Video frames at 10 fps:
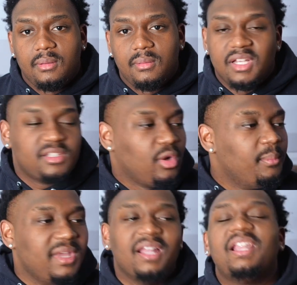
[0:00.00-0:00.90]
There's going
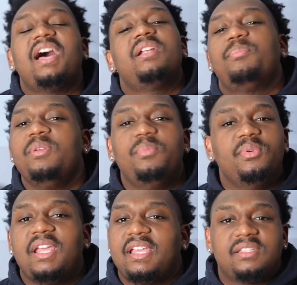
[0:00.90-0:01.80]
to be a lot of
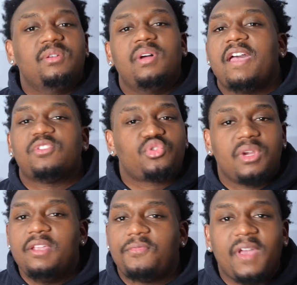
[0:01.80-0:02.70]
people that's going to have
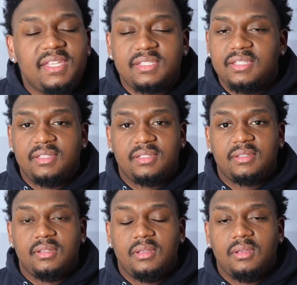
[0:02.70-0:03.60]
straight faces,
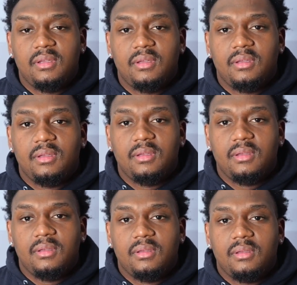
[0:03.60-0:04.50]

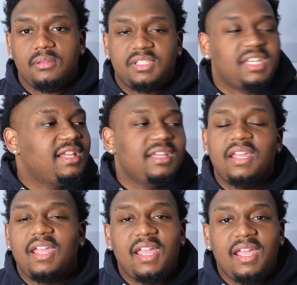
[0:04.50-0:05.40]
shaking
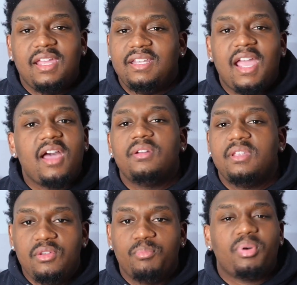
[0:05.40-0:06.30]
their head down
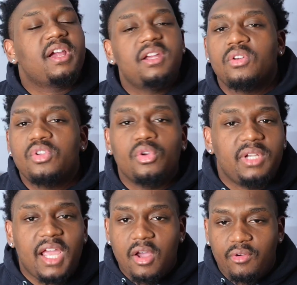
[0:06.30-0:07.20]
and you praying on your
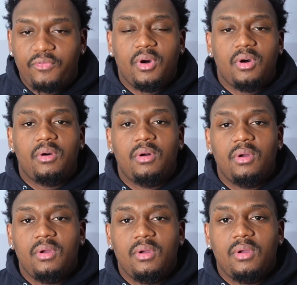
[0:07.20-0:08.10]
downfall
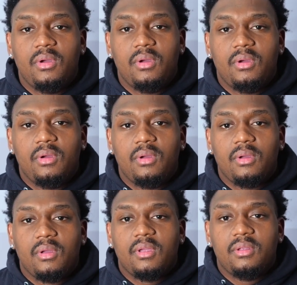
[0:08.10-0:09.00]

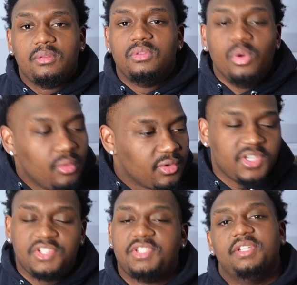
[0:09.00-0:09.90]
during
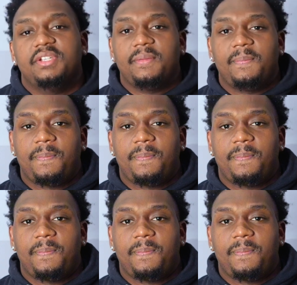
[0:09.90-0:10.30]
this shit.